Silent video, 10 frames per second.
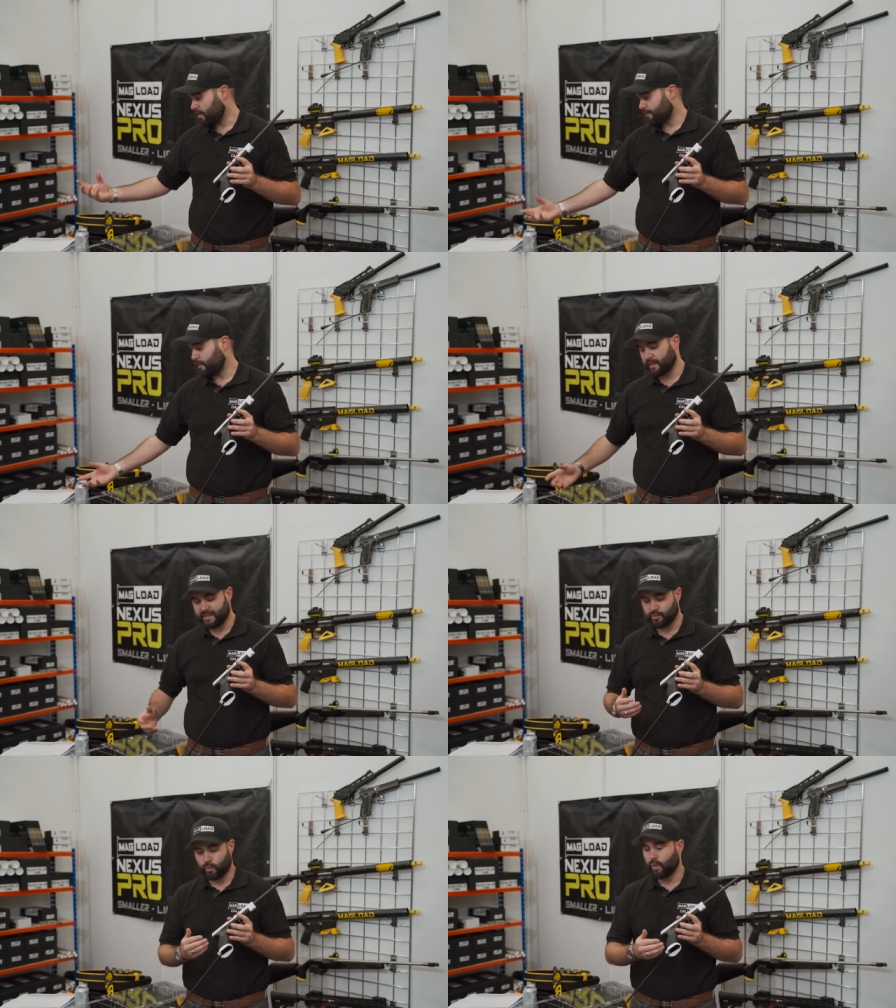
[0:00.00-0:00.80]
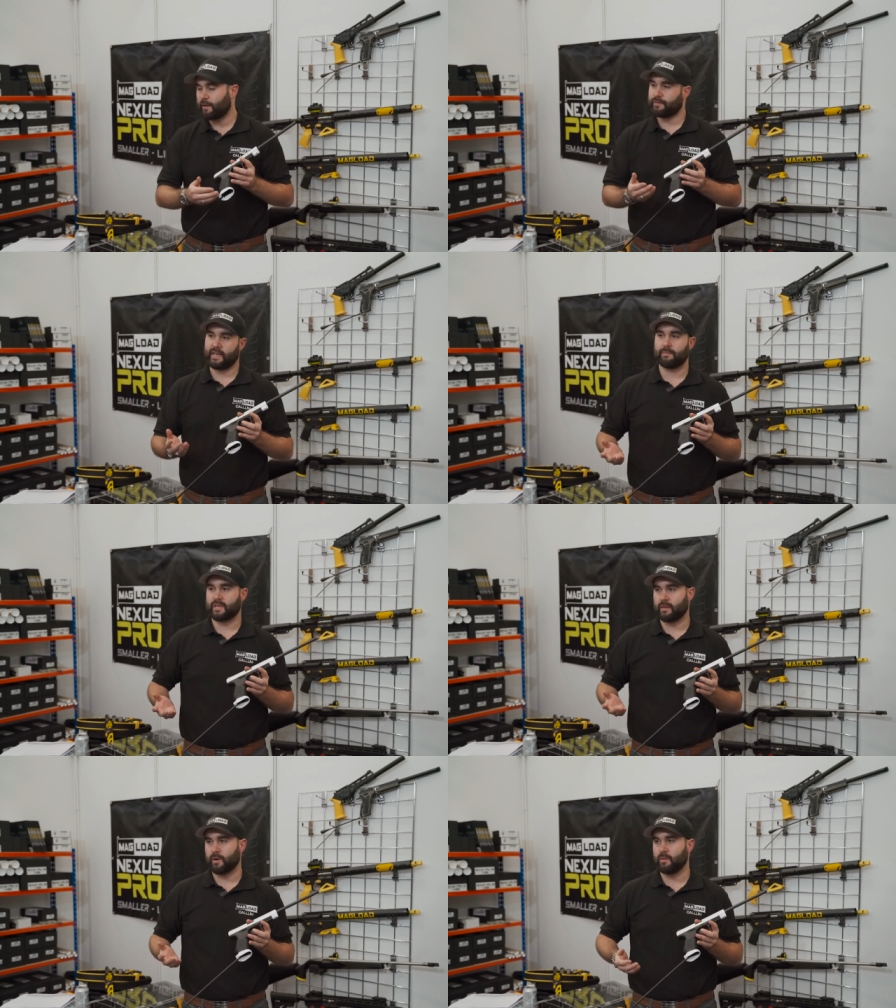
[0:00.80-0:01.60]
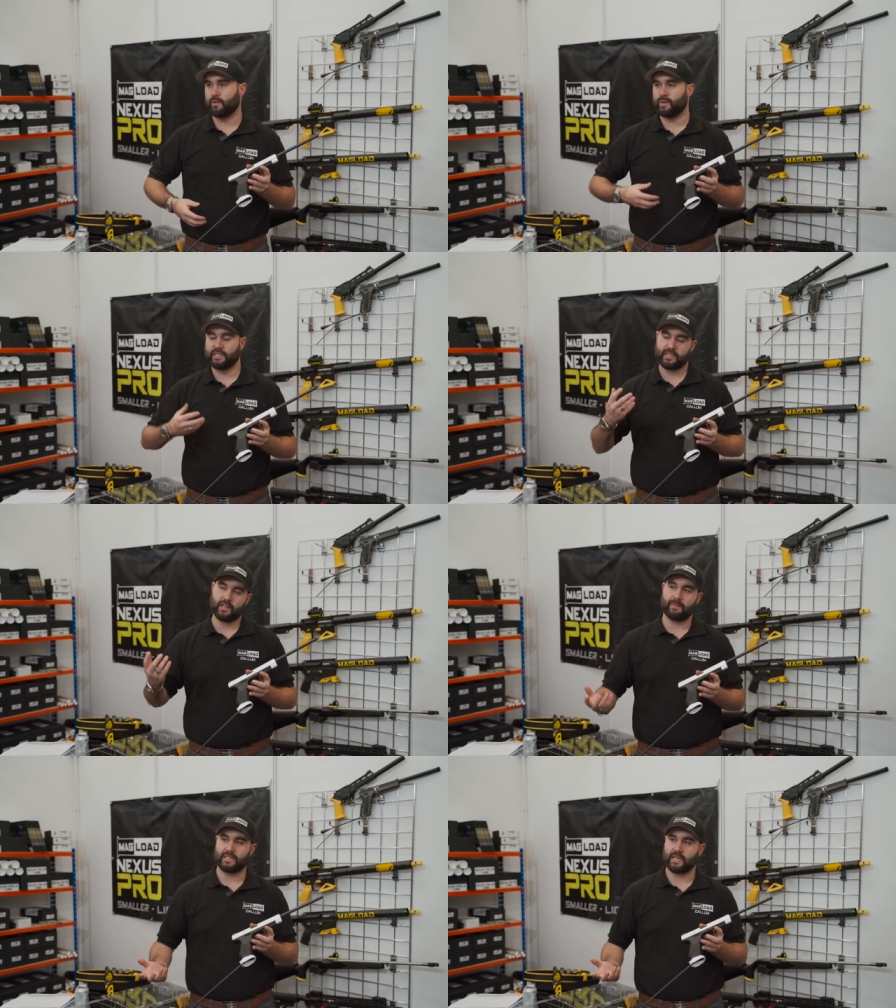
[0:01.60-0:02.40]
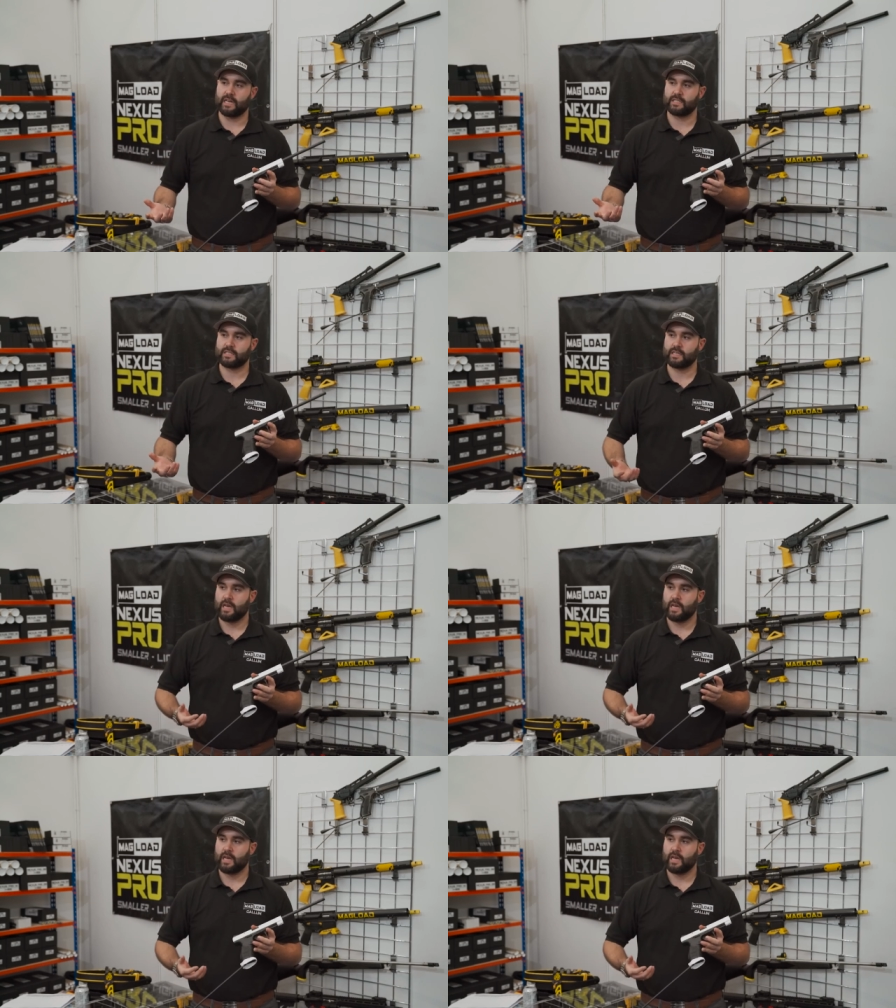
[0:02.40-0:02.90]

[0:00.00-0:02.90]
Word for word: the, these are all F D M'd at the moment. We need to get them S L S'd,